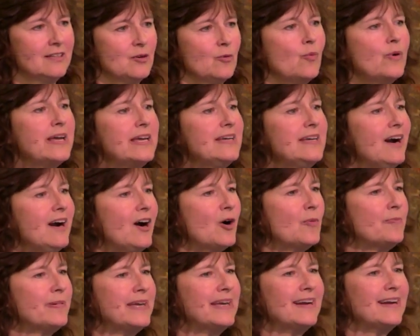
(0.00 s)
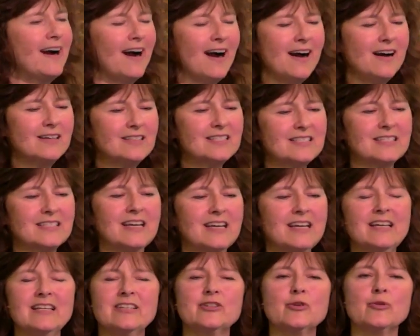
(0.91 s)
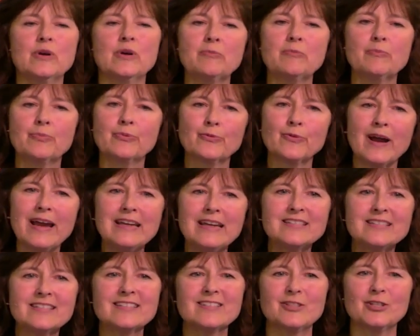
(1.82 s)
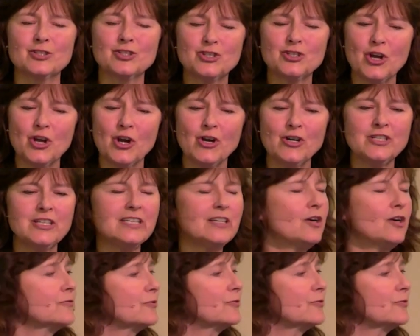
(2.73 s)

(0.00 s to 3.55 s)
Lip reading: We are being asked to embrace the journey of